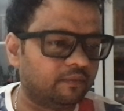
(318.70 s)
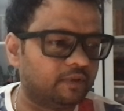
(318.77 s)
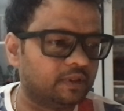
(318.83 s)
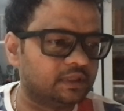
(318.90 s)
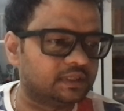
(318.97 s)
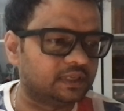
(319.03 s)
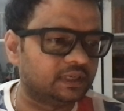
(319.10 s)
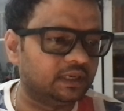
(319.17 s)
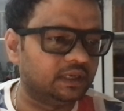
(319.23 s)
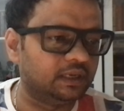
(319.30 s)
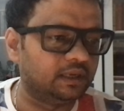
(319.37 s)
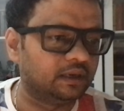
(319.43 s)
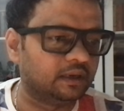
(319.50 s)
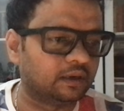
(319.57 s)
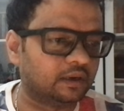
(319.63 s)
we'll
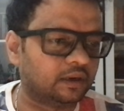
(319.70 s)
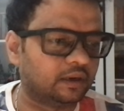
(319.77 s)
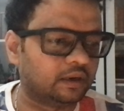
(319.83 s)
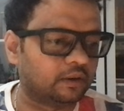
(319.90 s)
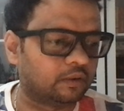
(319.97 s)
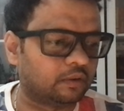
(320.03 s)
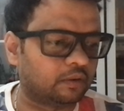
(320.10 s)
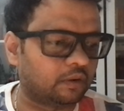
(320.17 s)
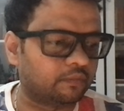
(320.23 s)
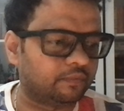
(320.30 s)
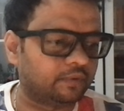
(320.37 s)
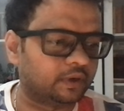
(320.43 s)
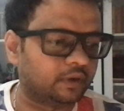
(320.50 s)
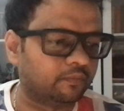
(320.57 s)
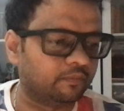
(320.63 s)
see of
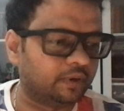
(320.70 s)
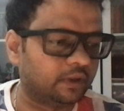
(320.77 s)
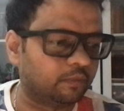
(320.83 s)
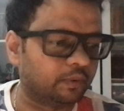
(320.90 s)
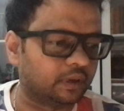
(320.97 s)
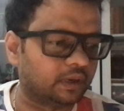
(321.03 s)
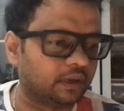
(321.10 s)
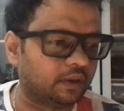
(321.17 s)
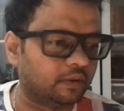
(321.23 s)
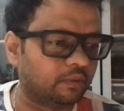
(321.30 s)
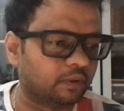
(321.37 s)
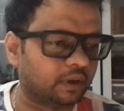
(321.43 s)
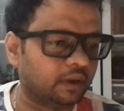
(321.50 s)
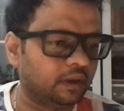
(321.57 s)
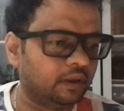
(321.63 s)
it very quickly,
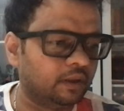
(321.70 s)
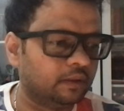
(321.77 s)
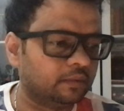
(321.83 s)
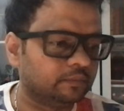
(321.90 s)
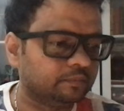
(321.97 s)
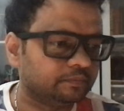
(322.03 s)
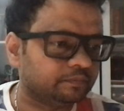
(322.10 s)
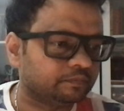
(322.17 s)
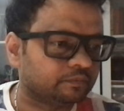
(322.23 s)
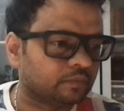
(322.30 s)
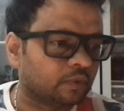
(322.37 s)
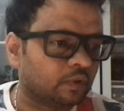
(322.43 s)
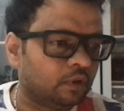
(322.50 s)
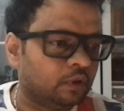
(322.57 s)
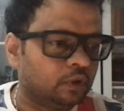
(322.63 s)
okay.
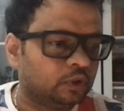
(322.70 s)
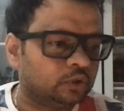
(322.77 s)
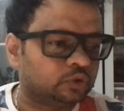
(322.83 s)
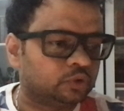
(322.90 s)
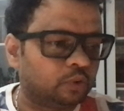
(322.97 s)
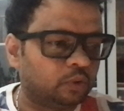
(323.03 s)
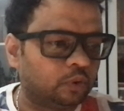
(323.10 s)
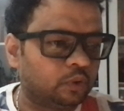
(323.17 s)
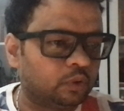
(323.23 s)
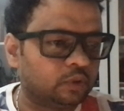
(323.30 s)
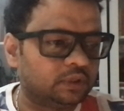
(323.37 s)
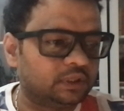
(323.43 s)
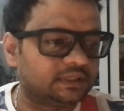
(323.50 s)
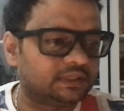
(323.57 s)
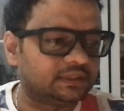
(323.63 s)
So
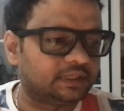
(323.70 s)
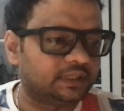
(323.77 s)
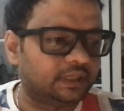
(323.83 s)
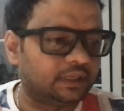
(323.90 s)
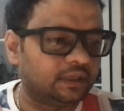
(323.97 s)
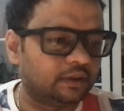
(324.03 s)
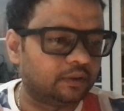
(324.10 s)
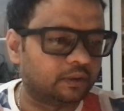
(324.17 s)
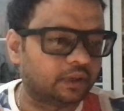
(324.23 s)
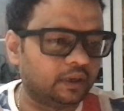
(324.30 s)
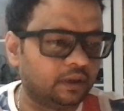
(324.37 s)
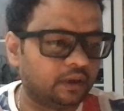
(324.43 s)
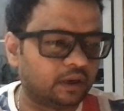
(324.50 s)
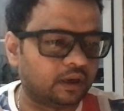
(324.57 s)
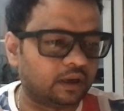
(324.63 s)
this is it, okay.
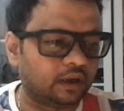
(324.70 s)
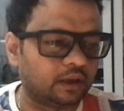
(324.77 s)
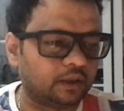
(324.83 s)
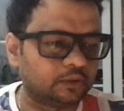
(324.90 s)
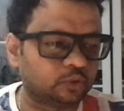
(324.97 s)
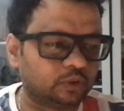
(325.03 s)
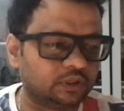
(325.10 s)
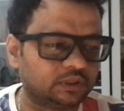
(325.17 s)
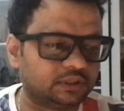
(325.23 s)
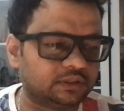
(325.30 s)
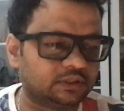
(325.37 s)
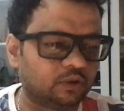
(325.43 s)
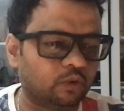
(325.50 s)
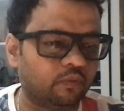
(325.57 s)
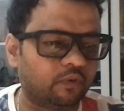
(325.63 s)
So this is
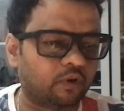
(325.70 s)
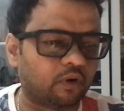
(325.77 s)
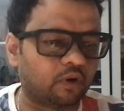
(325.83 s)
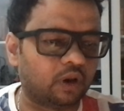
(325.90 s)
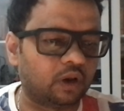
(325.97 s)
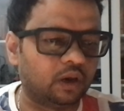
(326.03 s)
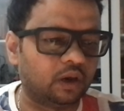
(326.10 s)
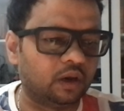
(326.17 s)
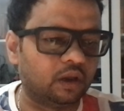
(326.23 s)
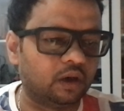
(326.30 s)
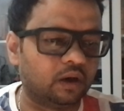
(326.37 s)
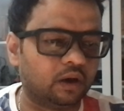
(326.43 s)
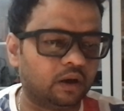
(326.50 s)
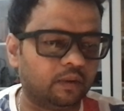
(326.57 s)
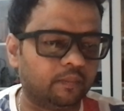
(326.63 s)
the overall
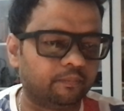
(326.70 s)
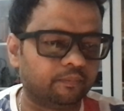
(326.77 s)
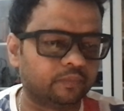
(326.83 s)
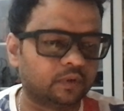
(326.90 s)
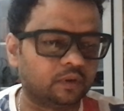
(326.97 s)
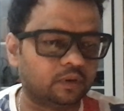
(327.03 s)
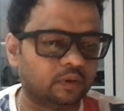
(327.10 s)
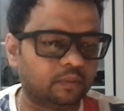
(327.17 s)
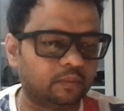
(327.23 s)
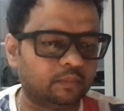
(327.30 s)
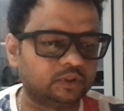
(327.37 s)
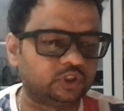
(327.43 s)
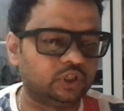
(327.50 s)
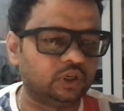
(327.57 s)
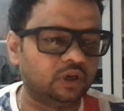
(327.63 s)

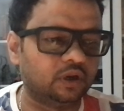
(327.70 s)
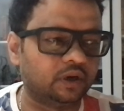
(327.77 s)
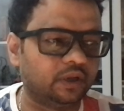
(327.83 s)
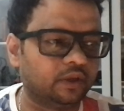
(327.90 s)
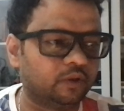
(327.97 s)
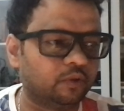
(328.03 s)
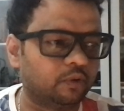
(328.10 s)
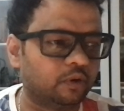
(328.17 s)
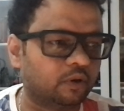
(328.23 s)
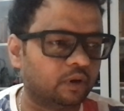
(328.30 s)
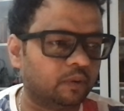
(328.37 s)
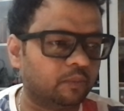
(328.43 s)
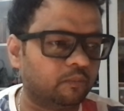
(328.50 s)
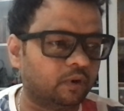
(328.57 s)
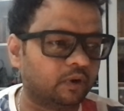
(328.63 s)
machine learning
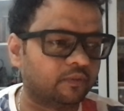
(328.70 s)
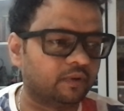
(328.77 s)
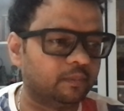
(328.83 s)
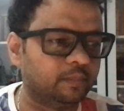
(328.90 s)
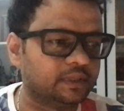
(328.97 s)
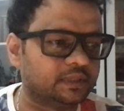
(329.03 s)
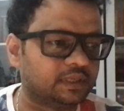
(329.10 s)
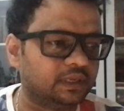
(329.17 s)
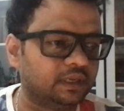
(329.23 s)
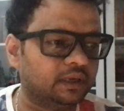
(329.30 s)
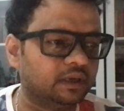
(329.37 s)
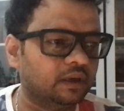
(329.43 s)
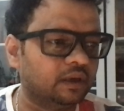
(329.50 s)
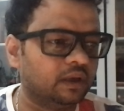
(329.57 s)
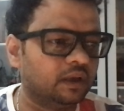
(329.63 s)
curriculum what we'll be seeing,
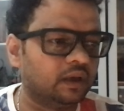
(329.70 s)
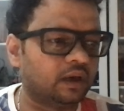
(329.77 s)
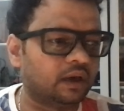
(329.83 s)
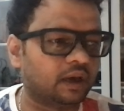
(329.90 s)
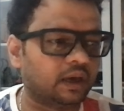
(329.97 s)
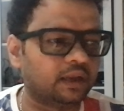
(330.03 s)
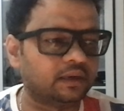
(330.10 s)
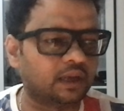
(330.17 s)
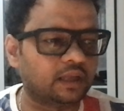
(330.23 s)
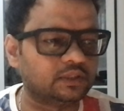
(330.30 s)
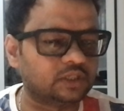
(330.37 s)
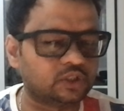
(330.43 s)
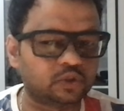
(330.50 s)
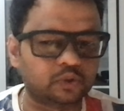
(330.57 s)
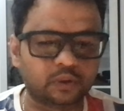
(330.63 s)
and
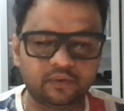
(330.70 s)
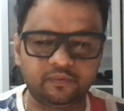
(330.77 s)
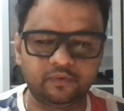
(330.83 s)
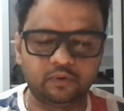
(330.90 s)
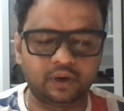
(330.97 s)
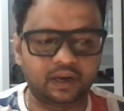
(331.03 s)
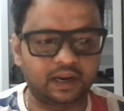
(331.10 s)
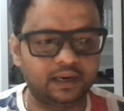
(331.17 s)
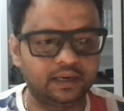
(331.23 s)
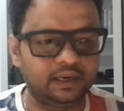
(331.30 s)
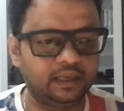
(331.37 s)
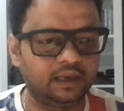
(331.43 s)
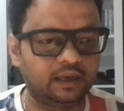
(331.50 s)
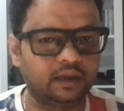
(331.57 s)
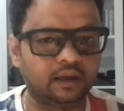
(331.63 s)
just to give you an
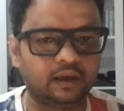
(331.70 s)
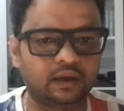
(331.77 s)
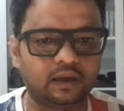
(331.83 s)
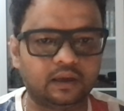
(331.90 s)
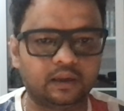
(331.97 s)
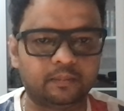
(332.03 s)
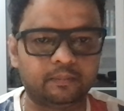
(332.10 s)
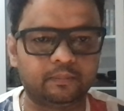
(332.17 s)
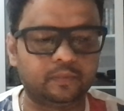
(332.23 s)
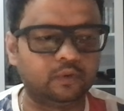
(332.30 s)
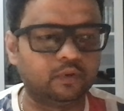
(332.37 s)
idea, you